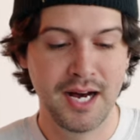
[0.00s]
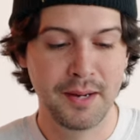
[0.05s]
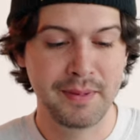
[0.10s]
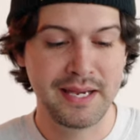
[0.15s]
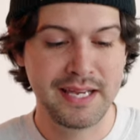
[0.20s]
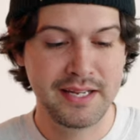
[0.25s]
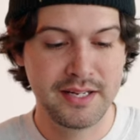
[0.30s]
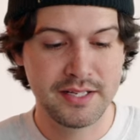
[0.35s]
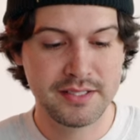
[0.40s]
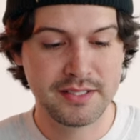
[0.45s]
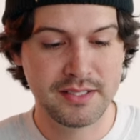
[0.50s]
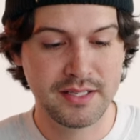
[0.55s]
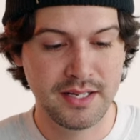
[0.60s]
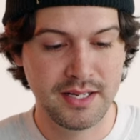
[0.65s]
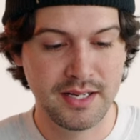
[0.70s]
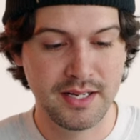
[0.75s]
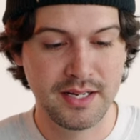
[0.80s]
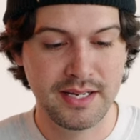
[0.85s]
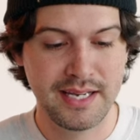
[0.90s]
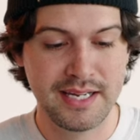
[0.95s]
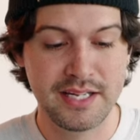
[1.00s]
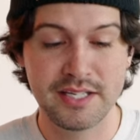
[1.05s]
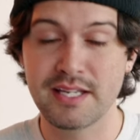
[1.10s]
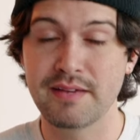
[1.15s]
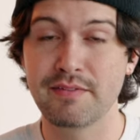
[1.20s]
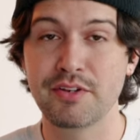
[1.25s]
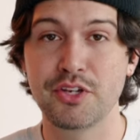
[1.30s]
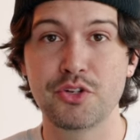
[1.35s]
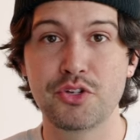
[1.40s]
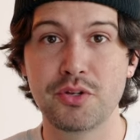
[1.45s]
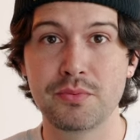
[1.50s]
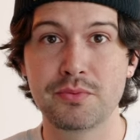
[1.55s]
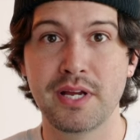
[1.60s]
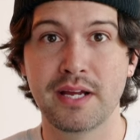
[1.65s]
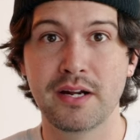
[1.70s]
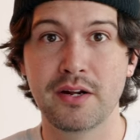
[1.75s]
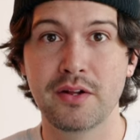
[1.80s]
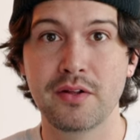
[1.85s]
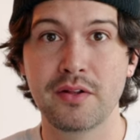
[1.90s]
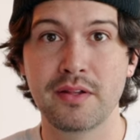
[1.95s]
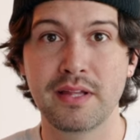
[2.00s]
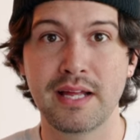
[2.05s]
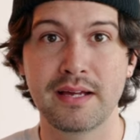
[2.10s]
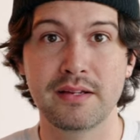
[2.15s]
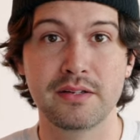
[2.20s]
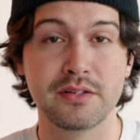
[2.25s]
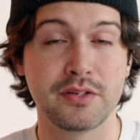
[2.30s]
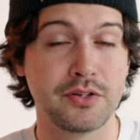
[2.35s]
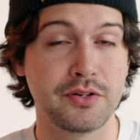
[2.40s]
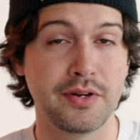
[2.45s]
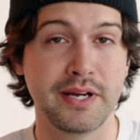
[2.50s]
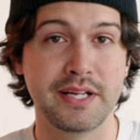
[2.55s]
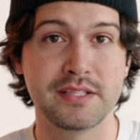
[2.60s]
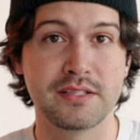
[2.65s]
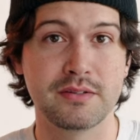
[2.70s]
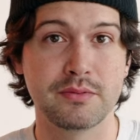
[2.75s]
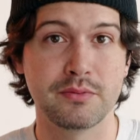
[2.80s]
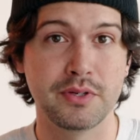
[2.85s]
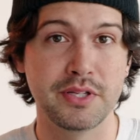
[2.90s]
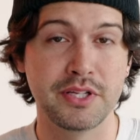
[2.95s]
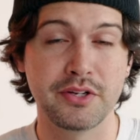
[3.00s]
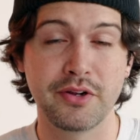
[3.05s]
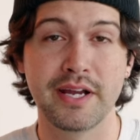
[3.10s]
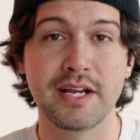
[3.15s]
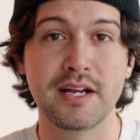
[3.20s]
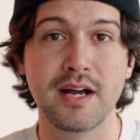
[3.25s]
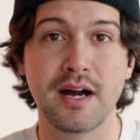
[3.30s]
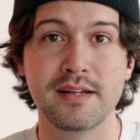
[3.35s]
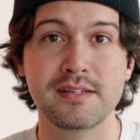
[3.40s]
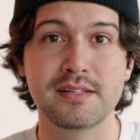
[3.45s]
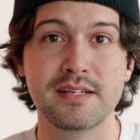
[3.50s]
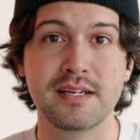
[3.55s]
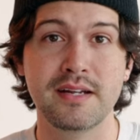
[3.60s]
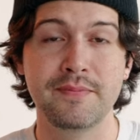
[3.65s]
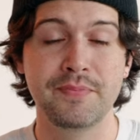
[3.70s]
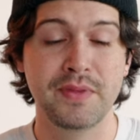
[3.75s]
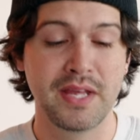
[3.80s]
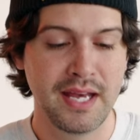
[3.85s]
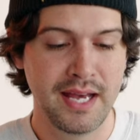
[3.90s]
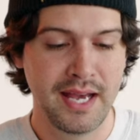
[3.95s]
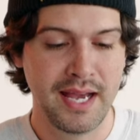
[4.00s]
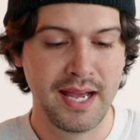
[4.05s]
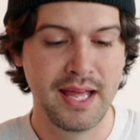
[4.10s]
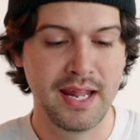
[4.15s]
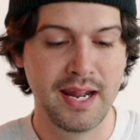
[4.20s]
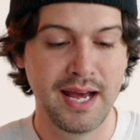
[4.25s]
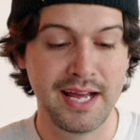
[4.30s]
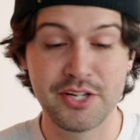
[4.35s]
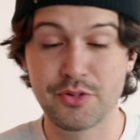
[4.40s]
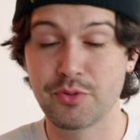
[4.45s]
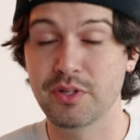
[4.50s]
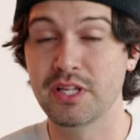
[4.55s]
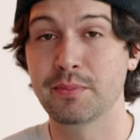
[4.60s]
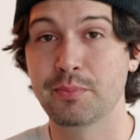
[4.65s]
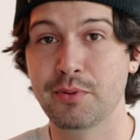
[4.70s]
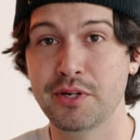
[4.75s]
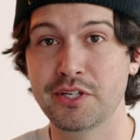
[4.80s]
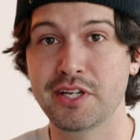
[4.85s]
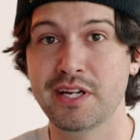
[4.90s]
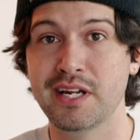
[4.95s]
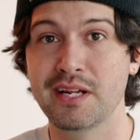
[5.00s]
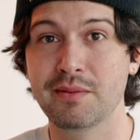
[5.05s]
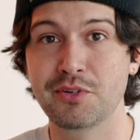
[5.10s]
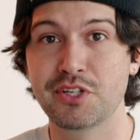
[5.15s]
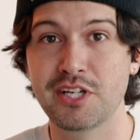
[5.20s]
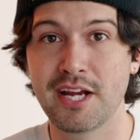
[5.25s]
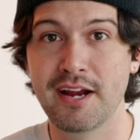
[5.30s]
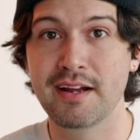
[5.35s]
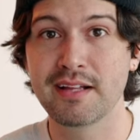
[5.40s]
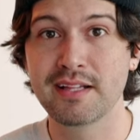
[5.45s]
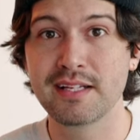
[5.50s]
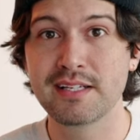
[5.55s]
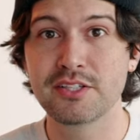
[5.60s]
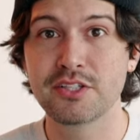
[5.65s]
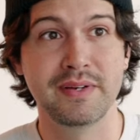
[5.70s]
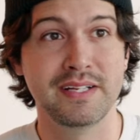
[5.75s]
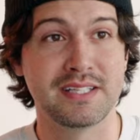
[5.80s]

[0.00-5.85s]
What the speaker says: He does have a YouTube channel that creates really great content, and I just really appreciated him sharing this.